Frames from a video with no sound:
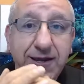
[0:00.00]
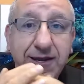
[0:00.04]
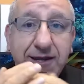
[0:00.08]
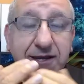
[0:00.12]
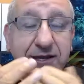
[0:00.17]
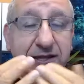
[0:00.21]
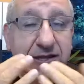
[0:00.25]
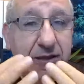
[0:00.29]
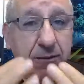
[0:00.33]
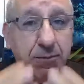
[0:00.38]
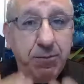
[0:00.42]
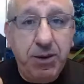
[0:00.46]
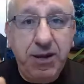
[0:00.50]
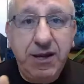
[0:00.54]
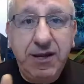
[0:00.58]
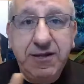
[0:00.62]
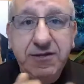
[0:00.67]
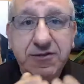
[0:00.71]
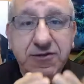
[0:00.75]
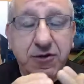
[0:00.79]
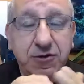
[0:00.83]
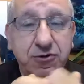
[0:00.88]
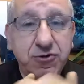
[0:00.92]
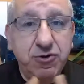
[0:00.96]
It
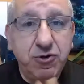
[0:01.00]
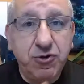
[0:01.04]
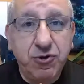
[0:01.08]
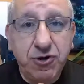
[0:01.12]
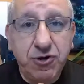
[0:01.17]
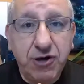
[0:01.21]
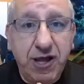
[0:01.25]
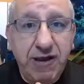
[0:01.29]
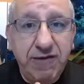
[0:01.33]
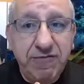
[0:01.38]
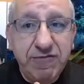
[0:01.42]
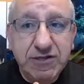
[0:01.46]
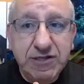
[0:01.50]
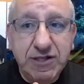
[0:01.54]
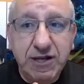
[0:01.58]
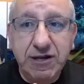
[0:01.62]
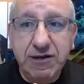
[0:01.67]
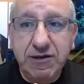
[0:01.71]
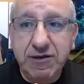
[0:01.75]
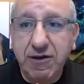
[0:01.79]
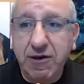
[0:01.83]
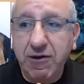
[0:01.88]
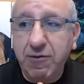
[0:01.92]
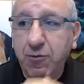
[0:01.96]
depends on your
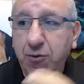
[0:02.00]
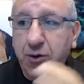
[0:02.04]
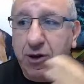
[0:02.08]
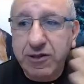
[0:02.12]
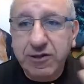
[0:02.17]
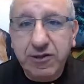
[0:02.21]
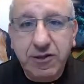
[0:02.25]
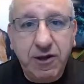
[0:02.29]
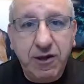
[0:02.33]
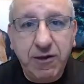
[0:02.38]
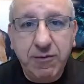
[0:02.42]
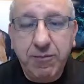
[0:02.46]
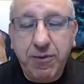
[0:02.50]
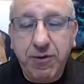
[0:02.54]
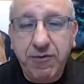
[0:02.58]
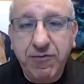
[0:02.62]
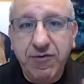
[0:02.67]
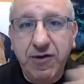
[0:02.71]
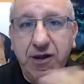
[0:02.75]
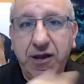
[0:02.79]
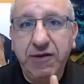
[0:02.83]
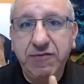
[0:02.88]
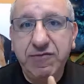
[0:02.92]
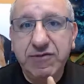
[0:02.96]
lifestyle, what type of
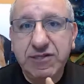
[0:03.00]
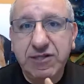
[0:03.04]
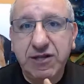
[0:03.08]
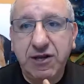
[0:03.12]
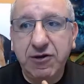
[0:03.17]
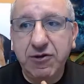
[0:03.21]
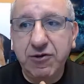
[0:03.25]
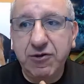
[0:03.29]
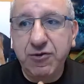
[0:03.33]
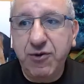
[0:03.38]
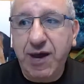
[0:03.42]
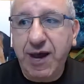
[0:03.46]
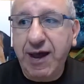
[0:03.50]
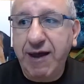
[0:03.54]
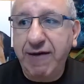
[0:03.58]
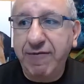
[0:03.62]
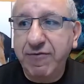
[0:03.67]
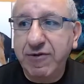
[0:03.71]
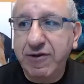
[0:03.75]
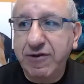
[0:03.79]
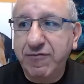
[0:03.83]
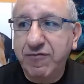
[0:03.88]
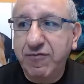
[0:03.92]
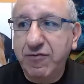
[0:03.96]
lifestyle you have.
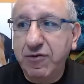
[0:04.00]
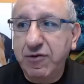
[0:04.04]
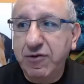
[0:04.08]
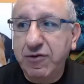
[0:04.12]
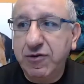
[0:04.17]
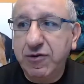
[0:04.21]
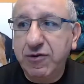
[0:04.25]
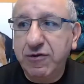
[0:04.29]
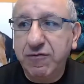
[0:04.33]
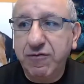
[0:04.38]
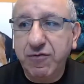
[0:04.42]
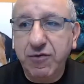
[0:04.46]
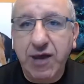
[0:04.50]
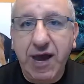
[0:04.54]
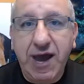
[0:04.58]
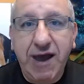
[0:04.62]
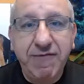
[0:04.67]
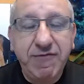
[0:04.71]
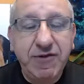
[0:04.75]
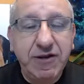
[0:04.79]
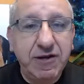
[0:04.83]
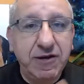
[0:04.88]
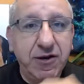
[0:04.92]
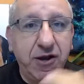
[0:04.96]
If you
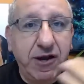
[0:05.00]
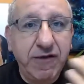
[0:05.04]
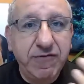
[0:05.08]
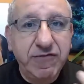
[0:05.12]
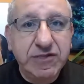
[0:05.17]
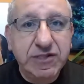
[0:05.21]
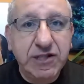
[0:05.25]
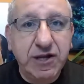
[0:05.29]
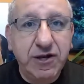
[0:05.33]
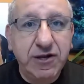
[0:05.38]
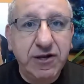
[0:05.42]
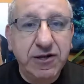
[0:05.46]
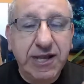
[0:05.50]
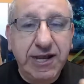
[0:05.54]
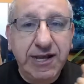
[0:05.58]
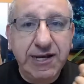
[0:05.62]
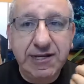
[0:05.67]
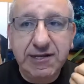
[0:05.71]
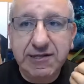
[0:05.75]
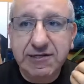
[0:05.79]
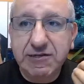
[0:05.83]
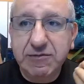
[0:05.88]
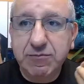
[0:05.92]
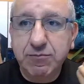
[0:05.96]
have a lifestyle that
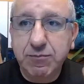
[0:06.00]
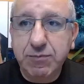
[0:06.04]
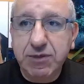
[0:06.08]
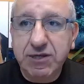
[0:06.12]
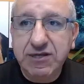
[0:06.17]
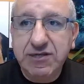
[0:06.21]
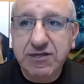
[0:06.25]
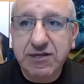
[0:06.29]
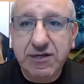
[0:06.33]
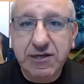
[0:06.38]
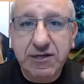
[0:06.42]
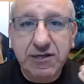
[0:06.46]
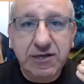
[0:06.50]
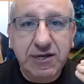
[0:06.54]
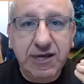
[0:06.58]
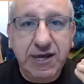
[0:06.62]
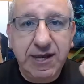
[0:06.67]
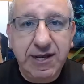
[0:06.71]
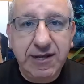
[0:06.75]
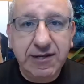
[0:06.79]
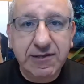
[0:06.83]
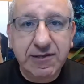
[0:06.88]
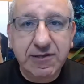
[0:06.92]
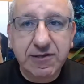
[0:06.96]
is busy,
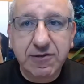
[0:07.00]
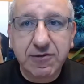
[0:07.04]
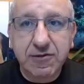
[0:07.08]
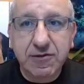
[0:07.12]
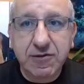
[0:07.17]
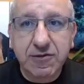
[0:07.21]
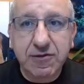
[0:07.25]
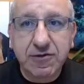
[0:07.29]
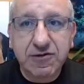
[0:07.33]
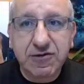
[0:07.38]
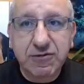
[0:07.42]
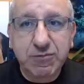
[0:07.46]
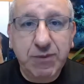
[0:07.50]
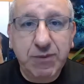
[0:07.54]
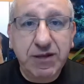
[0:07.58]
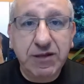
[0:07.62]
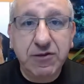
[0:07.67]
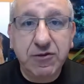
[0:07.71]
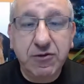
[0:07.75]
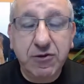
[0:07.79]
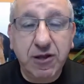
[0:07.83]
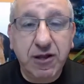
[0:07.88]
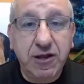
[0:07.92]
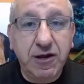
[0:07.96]
can't
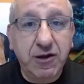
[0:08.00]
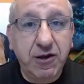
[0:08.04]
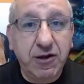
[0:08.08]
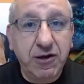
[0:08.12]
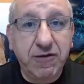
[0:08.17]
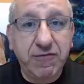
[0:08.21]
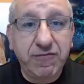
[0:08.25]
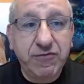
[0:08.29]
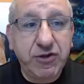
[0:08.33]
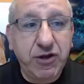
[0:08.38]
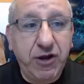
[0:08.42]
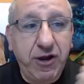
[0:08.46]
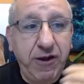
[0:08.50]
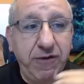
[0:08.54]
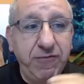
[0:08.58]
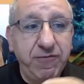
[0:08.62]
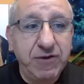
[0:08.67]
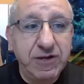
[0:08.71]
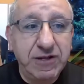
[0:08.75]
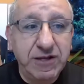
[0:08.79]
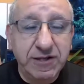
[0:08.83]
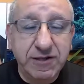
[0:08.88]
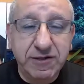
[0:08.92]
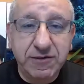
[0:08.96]
spend a lot of time
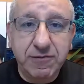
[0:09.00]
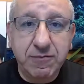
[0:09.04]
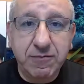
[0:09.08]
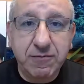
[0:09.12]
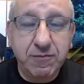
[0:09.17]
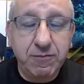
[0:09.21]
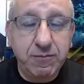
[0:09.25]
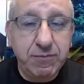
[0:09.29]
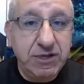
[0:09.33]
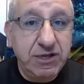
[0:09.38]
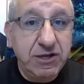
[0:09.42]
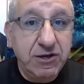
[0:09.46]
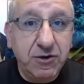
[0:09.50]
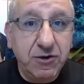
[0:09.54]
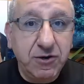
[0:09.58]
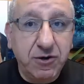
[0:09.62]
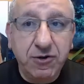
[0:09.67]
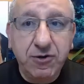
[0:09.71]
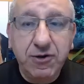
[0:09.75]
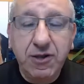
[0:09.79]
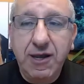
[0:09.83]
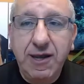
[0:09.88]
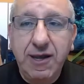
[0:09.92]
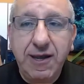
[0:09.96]
with a
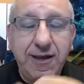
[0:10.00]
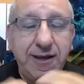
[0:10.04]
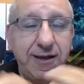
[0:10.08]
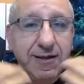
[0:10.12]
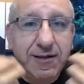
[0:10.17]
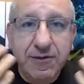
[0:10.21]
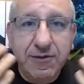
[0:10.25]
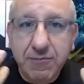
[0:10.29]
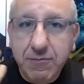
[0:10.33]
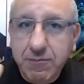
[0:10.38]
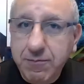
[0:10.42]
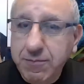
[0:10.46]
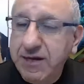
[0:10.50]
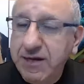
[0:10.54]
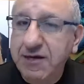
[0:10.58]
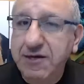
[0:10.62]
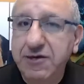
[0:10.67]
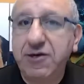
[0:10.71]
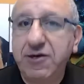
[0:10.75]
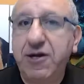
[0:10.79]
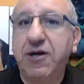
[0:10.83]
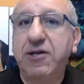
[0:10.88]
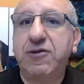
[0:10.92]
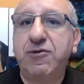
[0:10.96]
Beagle,
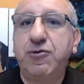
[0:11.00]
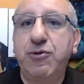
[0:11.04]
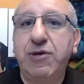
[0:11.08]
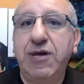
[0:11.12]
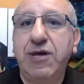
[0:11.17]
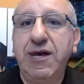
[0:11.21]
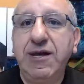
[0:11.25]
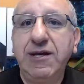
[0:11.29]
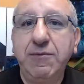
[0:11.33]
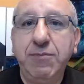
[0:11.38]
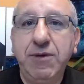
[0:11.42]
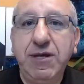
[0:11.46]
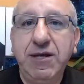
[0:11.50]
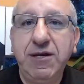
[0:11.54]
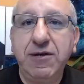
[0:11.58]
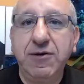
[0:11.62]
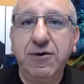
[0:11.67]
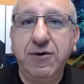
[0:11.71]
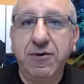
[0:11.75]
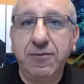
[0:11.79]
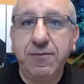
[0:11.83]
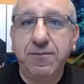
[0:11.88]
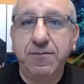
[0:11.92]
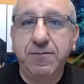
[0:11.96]
better not to get a
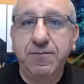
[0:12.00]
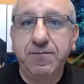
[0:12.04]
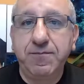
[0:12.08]
Beagle.